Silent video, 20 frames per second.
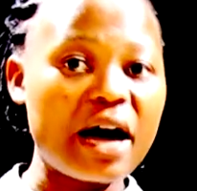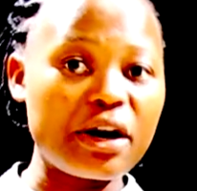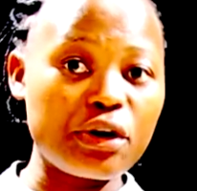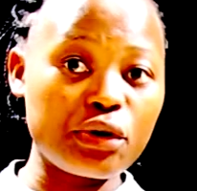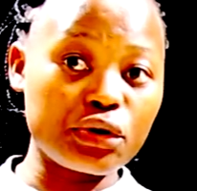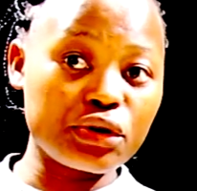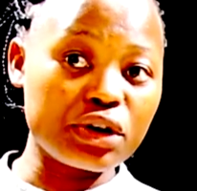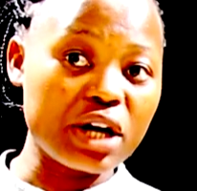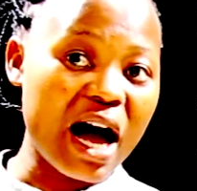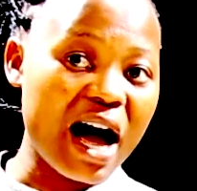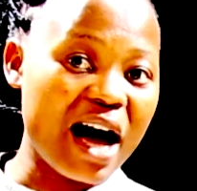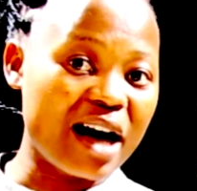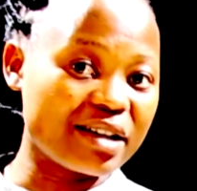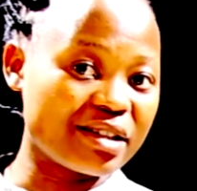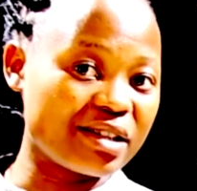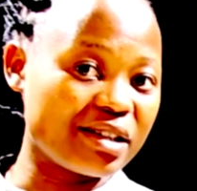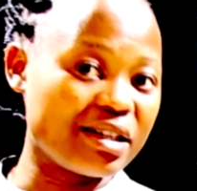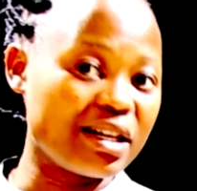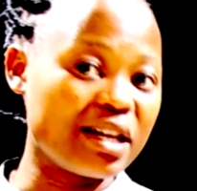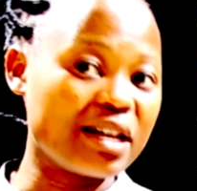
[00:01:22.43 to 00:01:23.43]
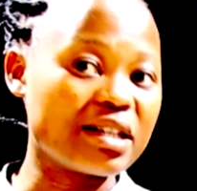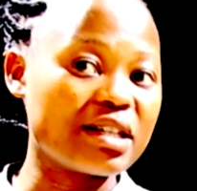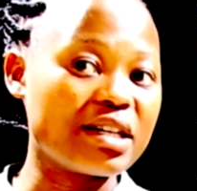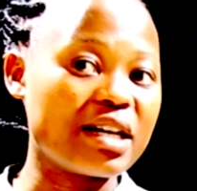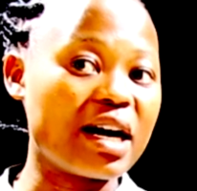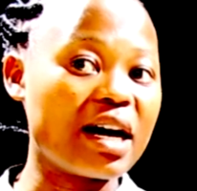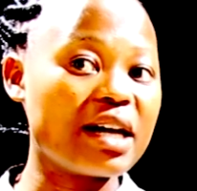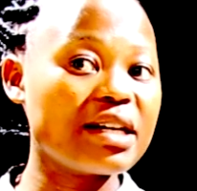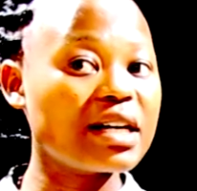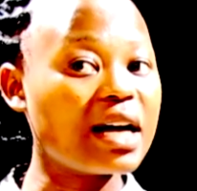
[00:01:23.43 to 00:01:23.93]
a road accident
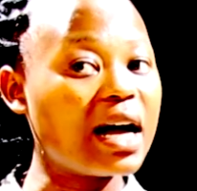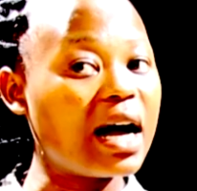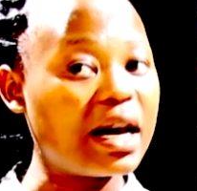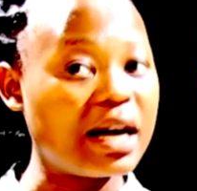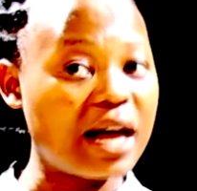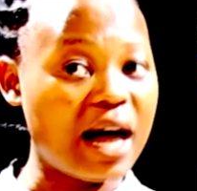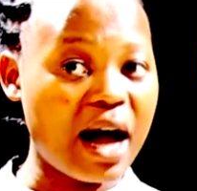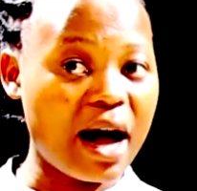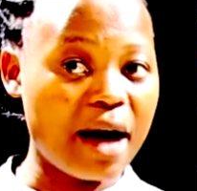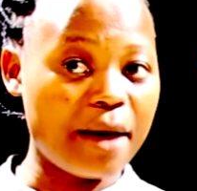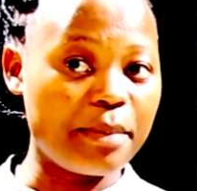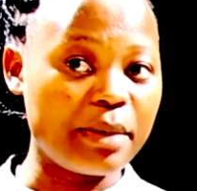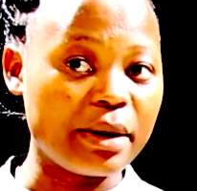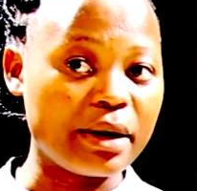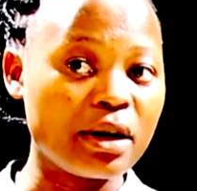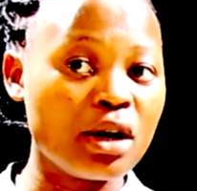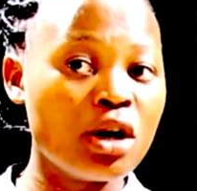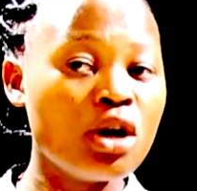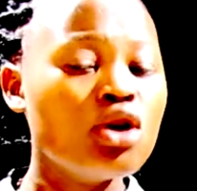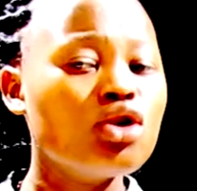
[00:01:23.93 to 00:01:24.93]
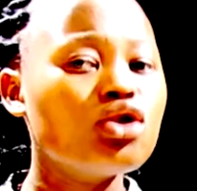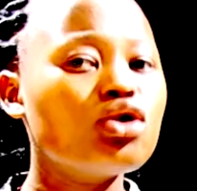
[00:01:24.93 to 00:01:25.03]
that can happen.